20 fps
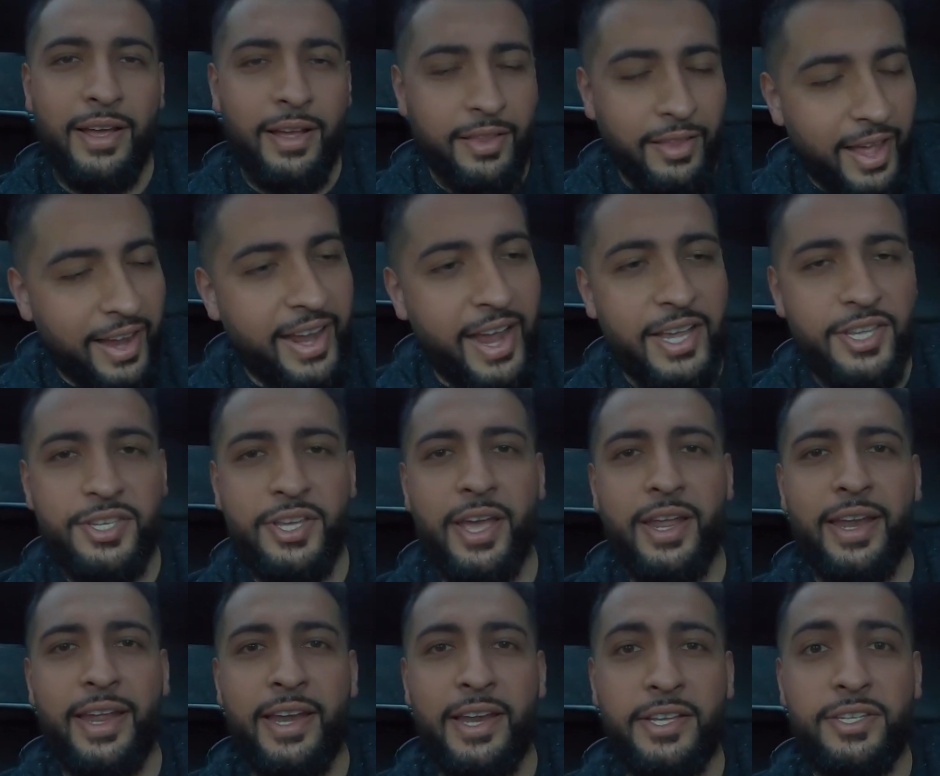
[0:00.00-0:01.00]
Like I
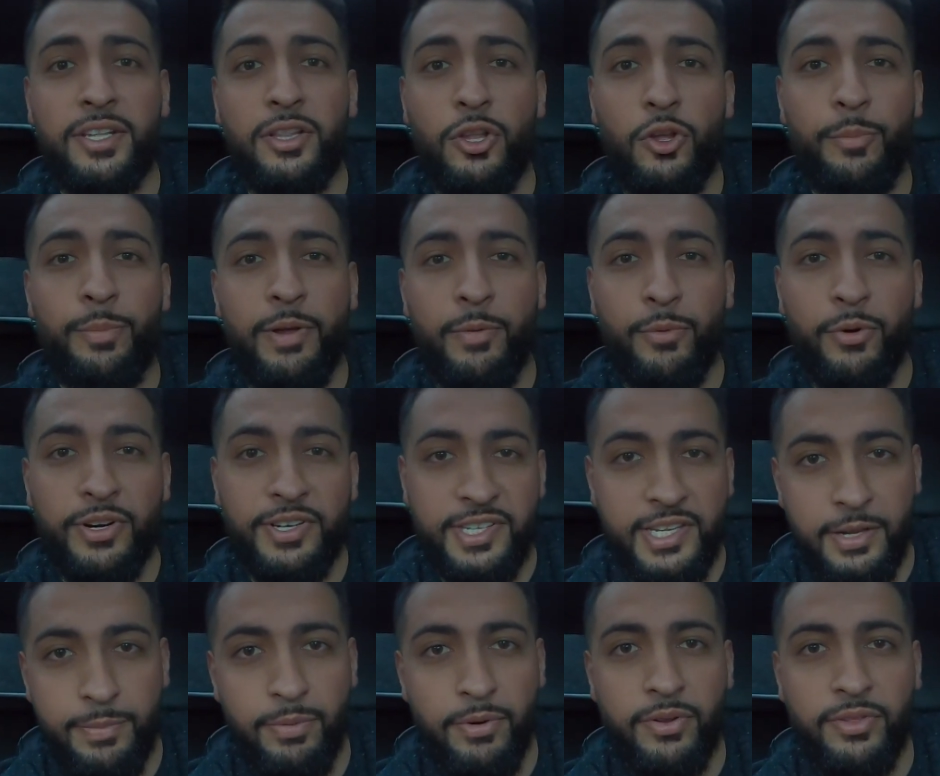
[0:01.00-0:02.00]
said, it is a little bit more
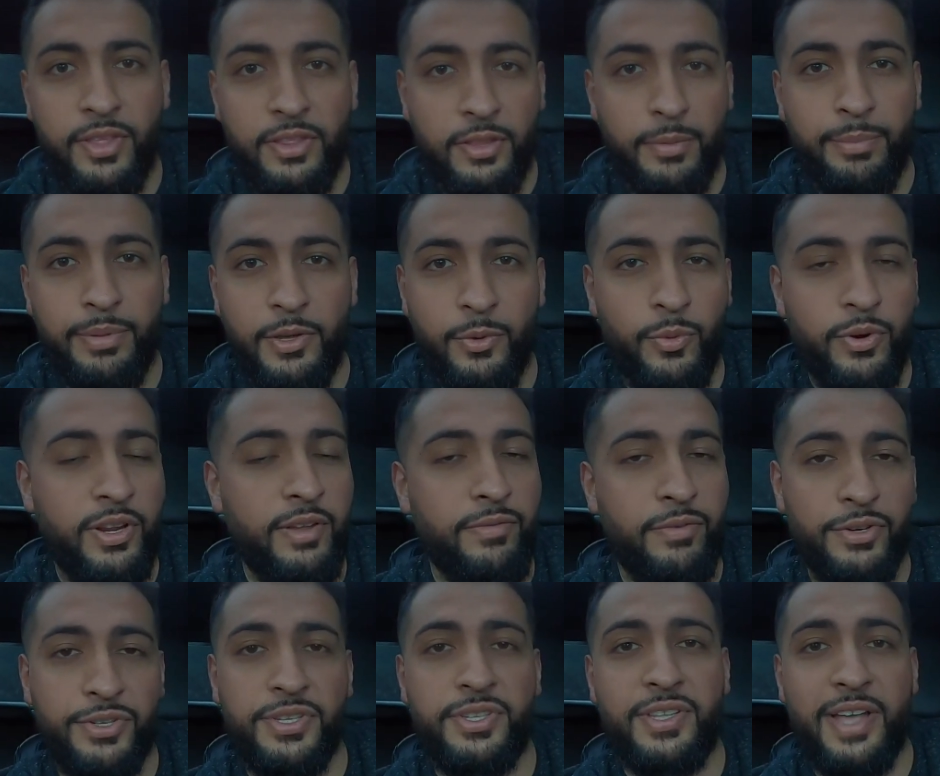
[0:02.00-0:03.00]
deeper than the B Woody
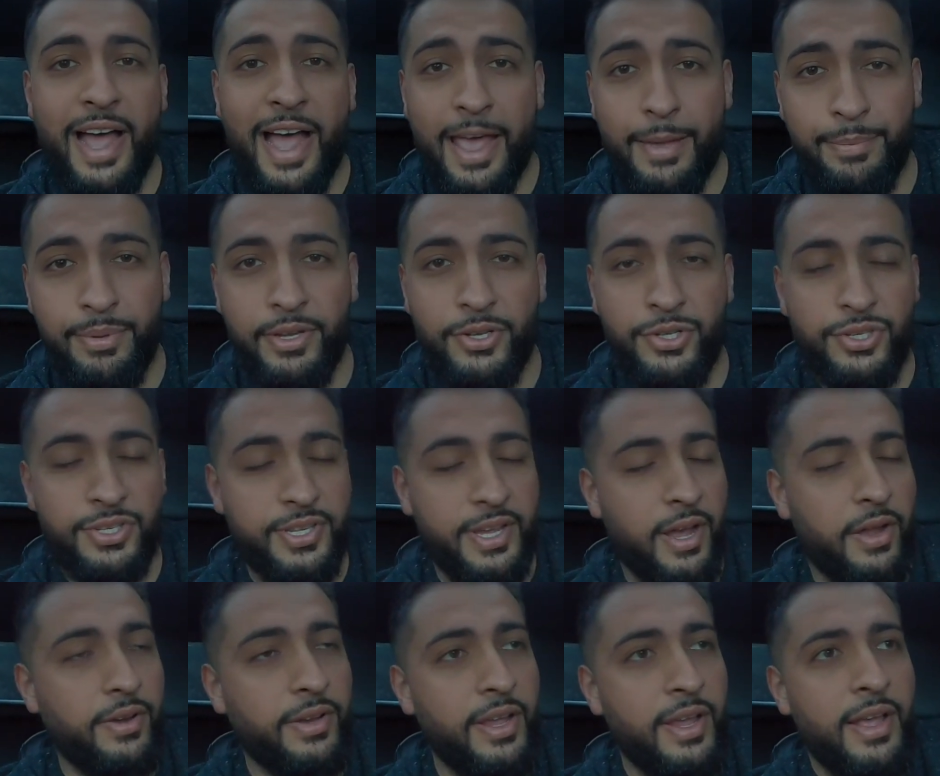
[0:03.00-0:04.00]
versus the high pitched
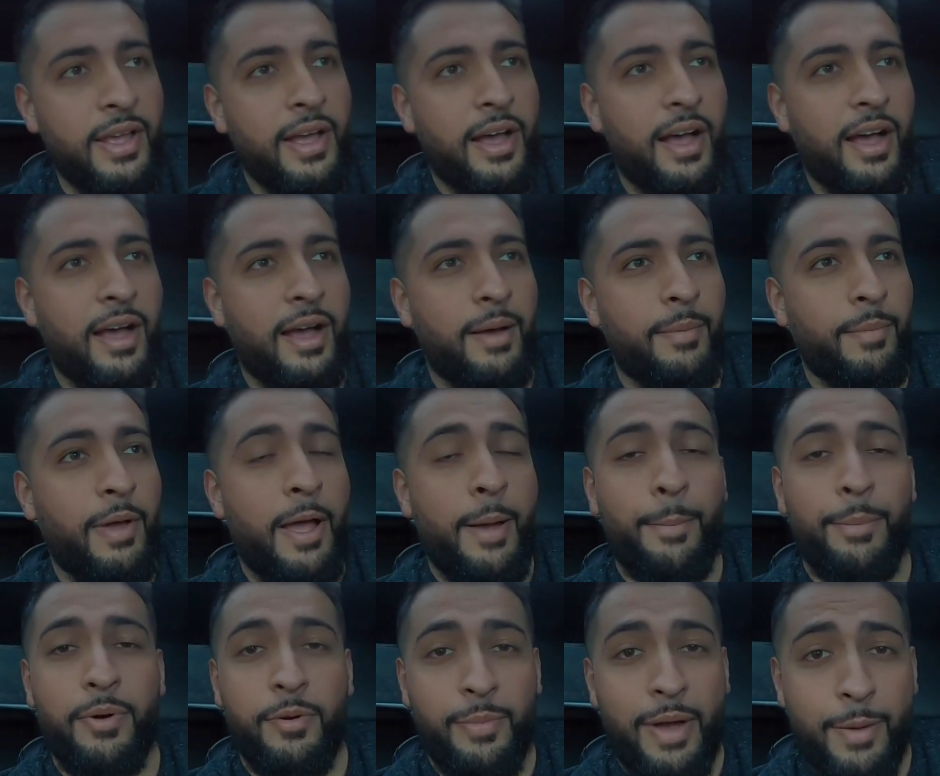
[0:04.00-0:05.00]
sound,
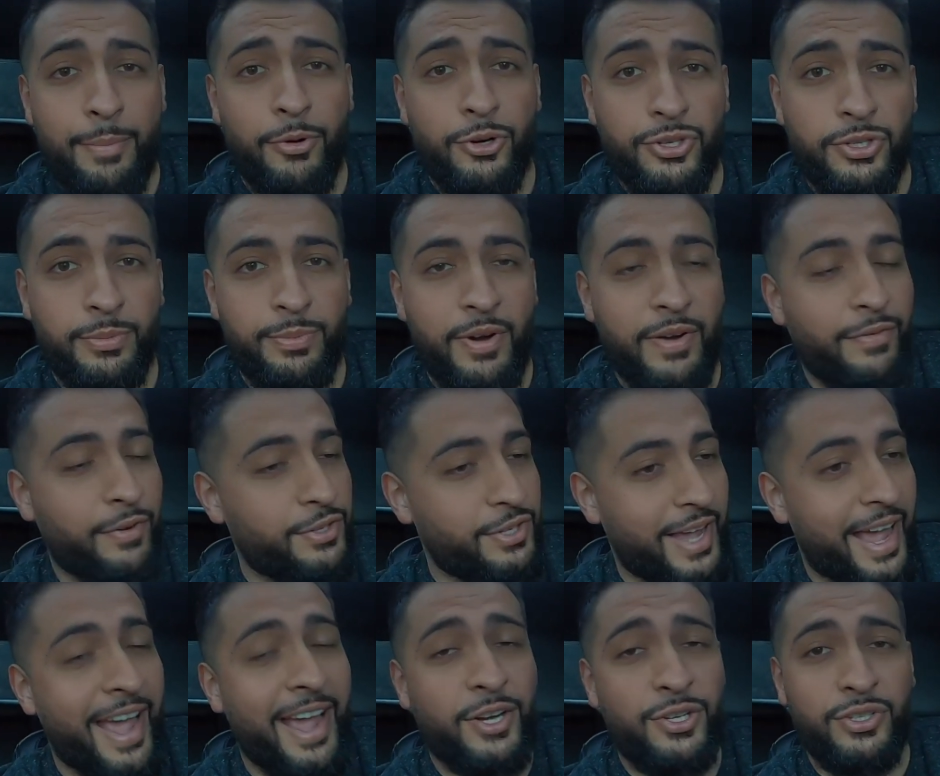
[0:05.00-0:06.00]
but my personal preference,
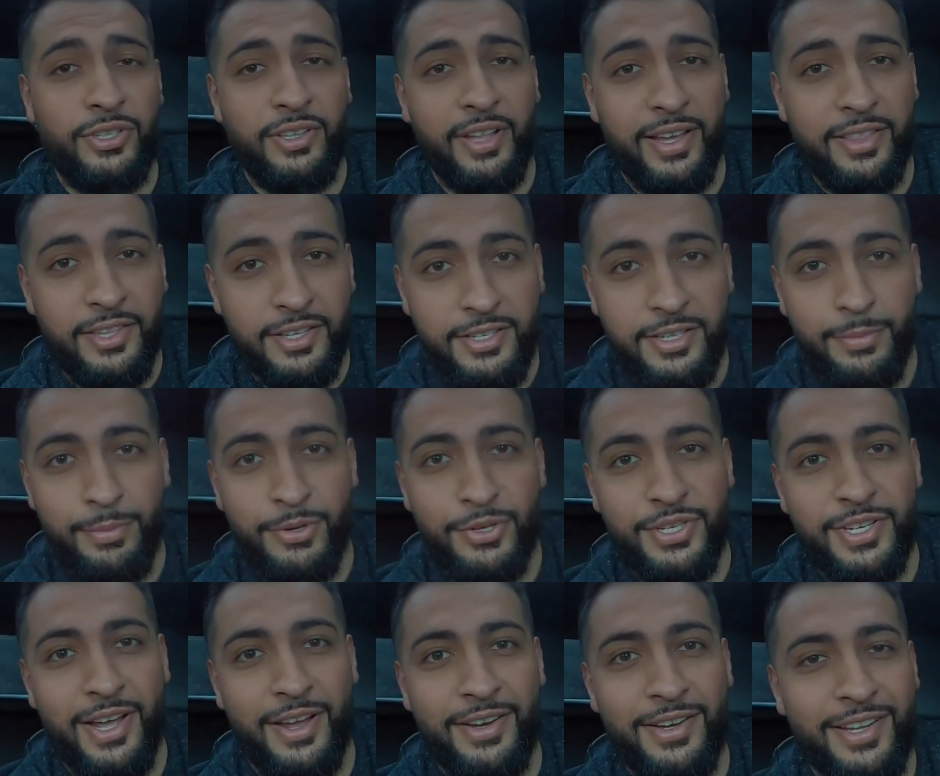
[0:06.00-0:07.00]
I actually like the deeper
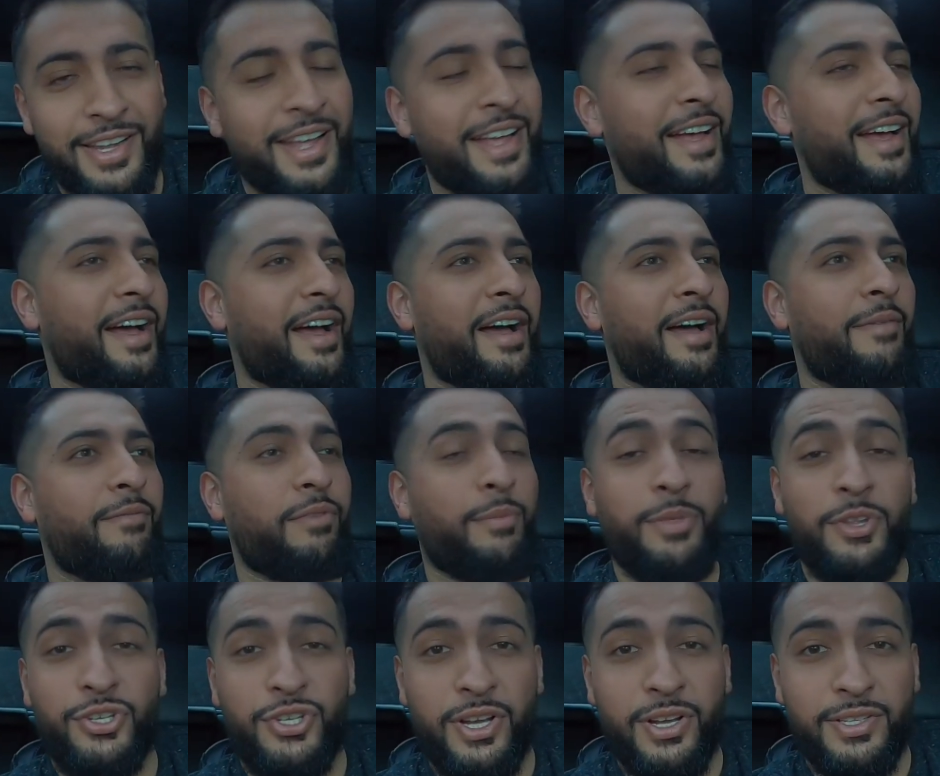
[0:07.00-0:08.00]
sound from
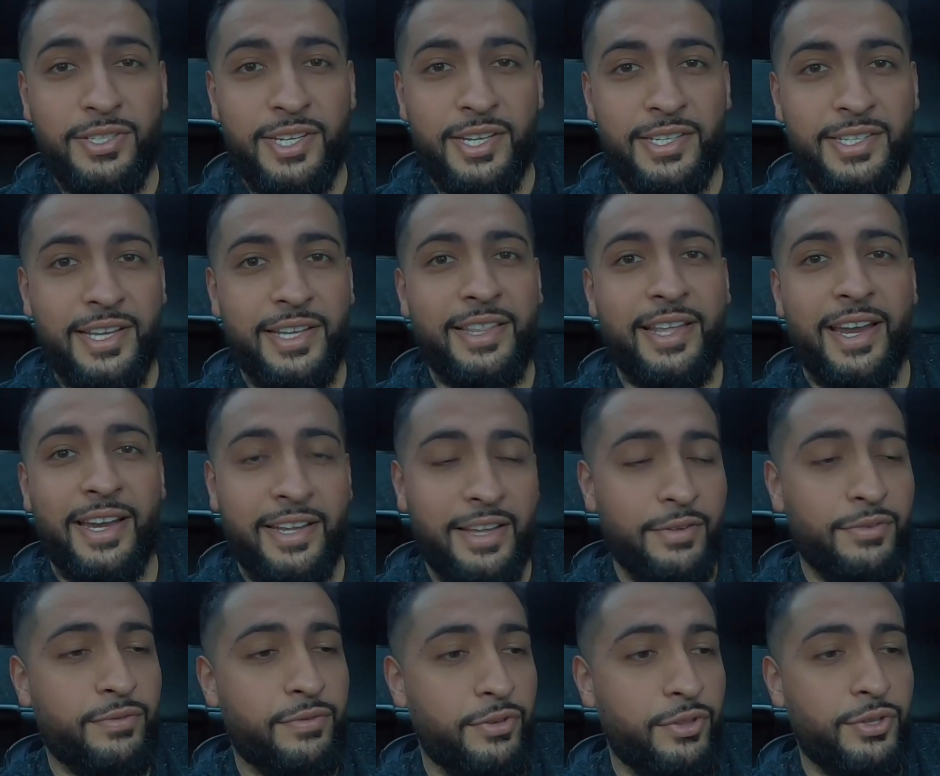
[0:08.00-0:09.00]
the JLT intake that it
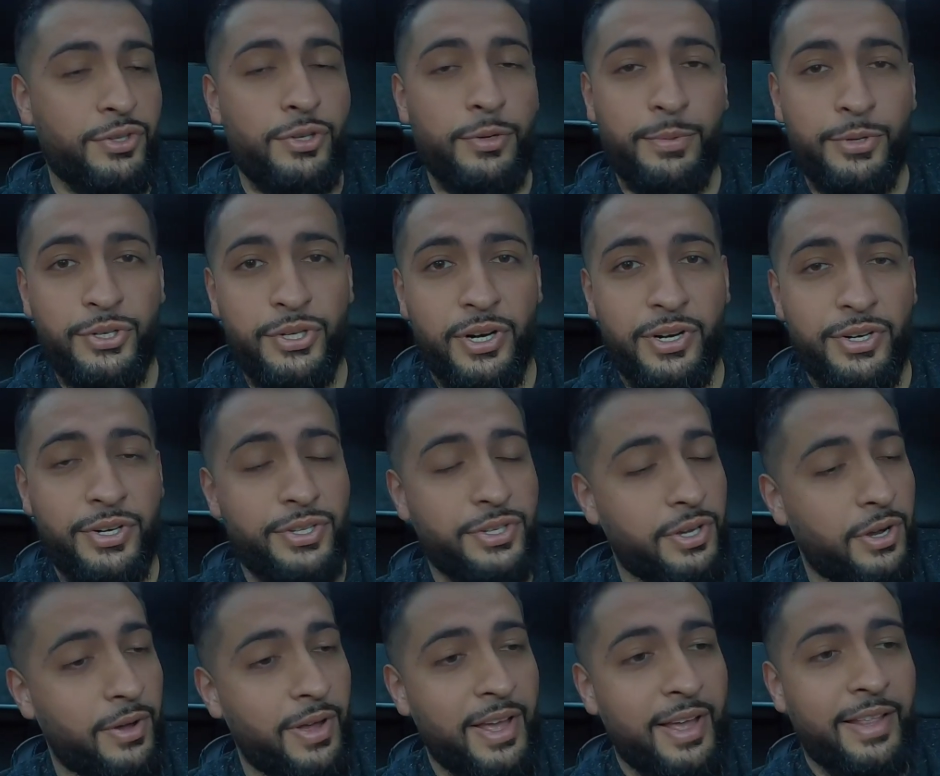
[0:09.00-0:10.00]
gives for the supercharger.
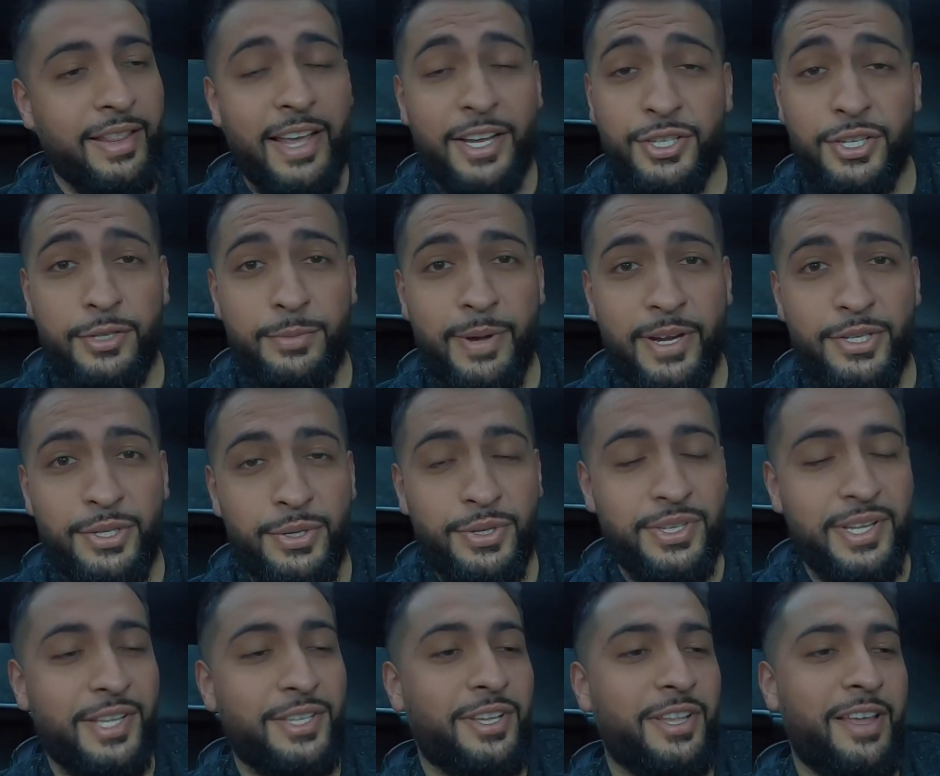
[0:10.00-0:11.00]
So that's just my 2
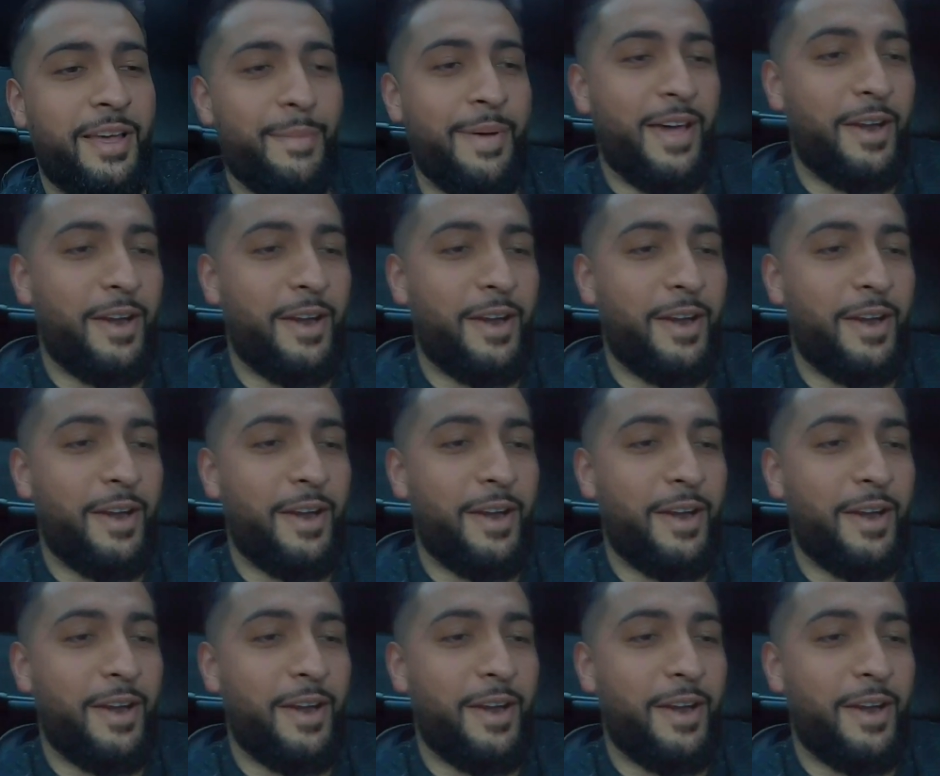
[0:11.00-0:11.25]
cents on that